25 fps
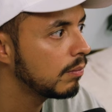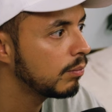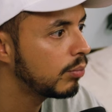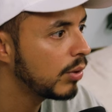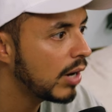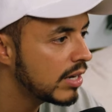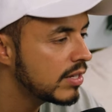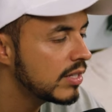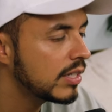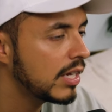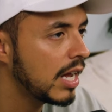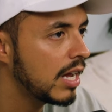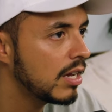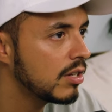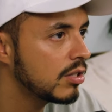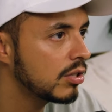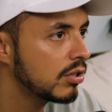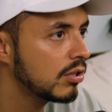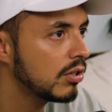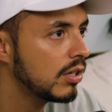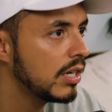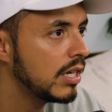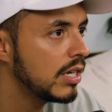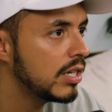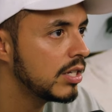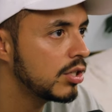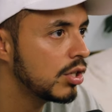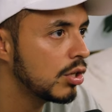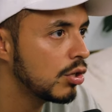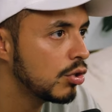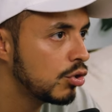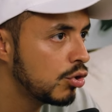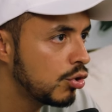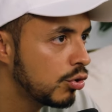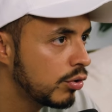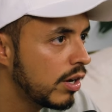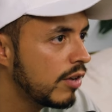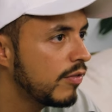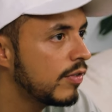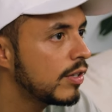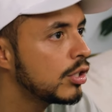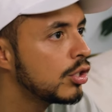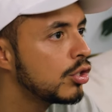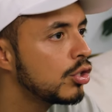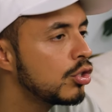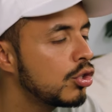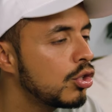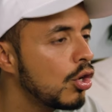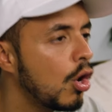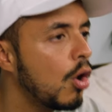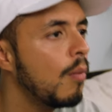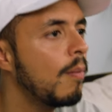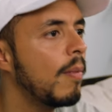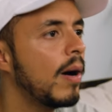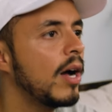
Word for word: breast cancer is driven so